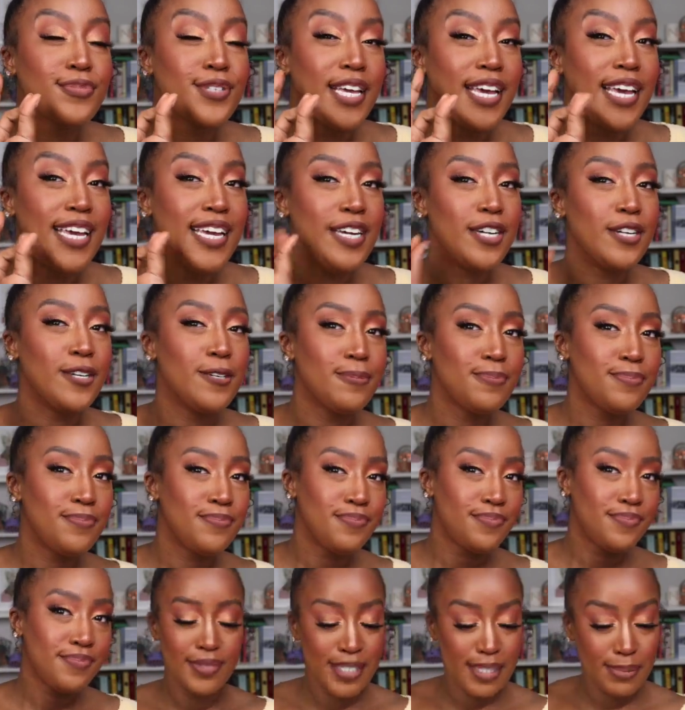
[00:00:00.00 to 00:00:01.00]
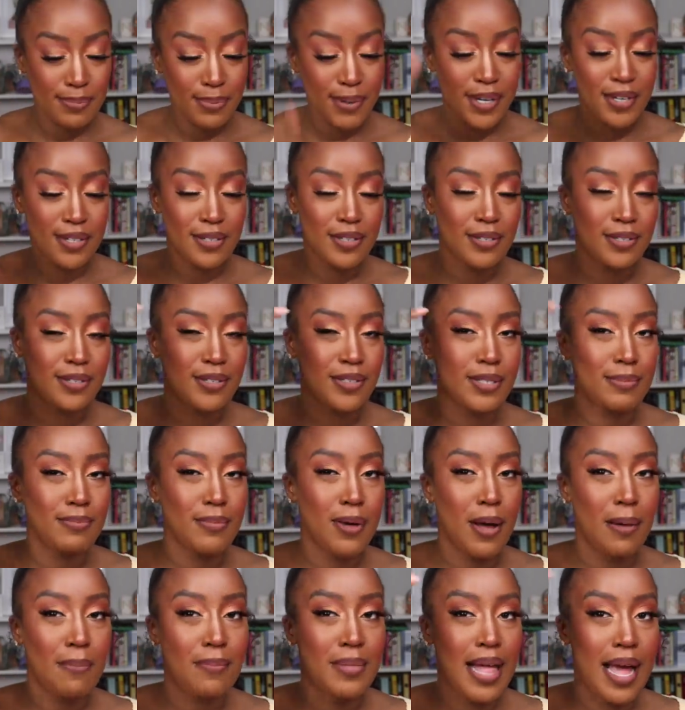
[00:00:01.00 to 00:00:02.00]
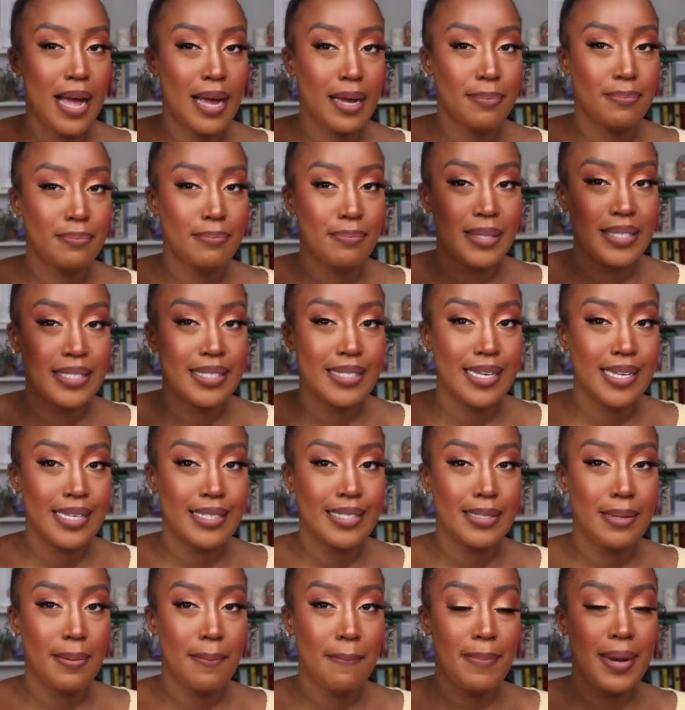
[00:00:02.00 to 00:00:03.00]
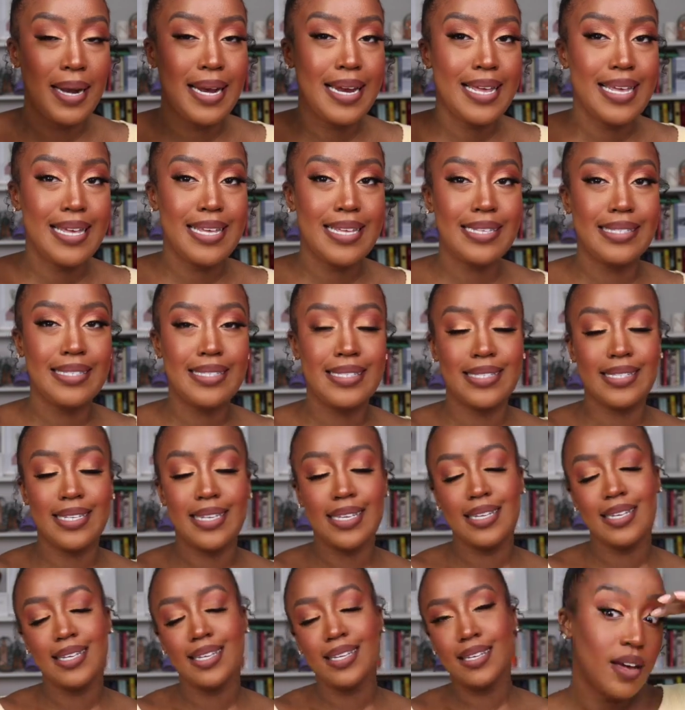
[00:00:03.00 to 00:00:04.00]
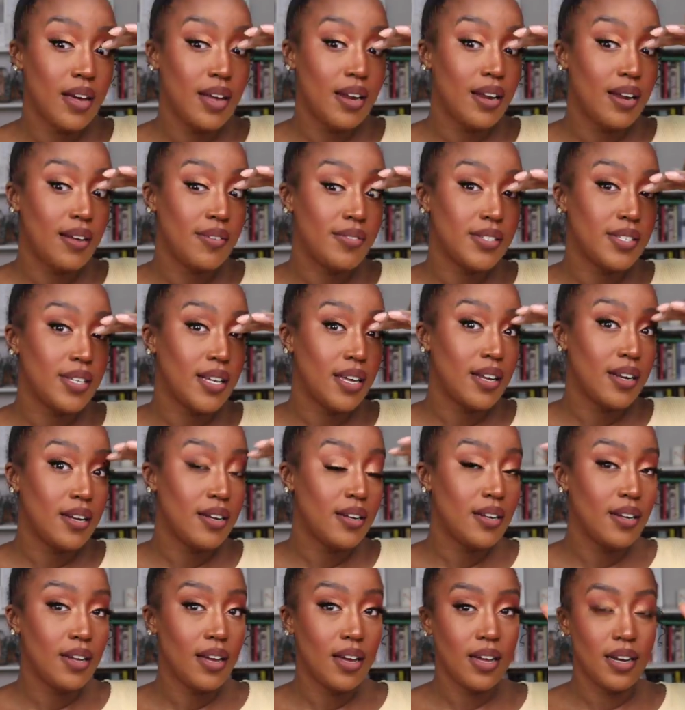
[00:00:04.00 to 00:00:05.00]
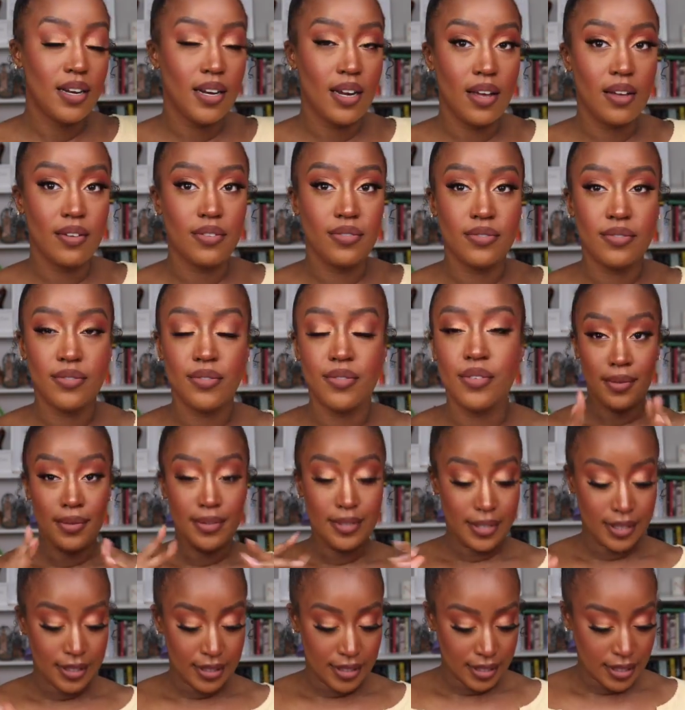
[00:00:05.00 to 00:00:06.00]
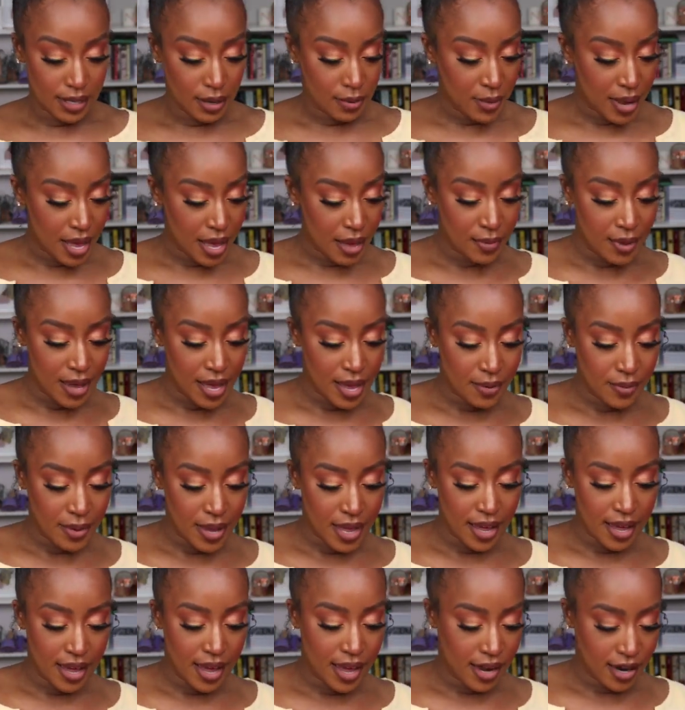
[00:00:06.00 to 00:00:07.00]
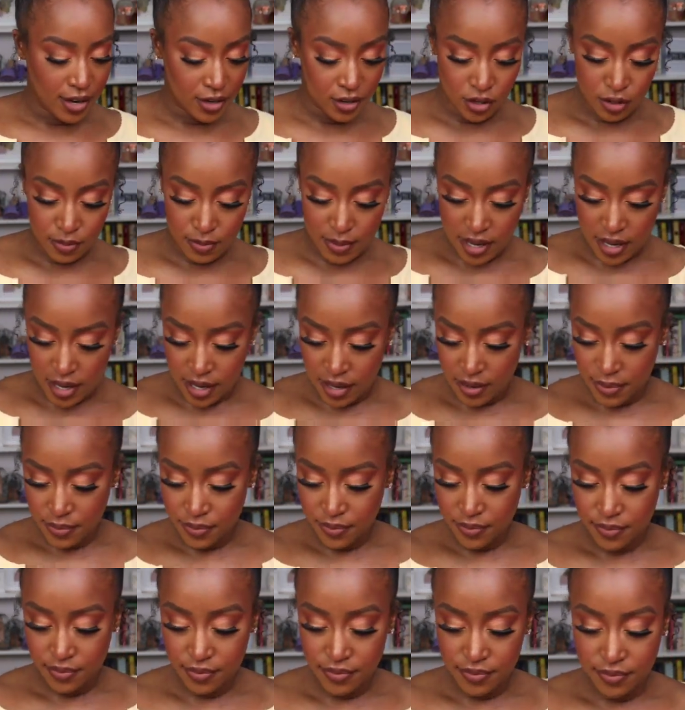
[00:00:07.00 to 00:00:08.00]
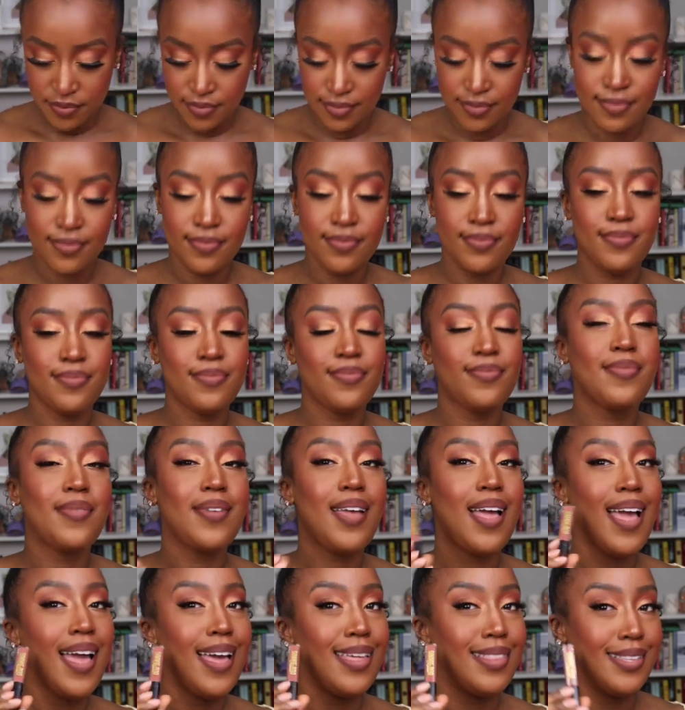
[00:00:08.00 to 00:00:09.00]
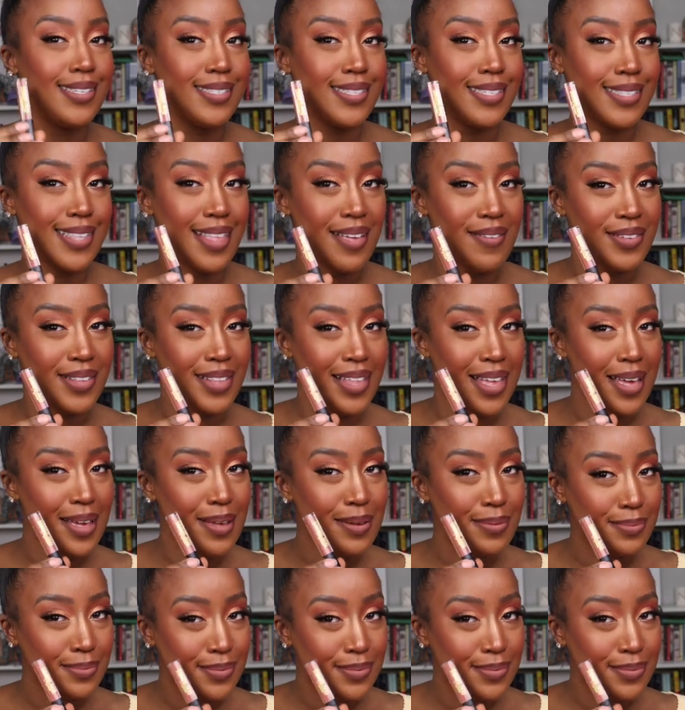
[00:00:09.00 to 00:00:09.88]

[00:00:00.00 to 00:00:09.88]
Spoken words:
here. Support your local small black business, please. Enough said, enough. This is it, wait, I gotta do my, and this is Level Up.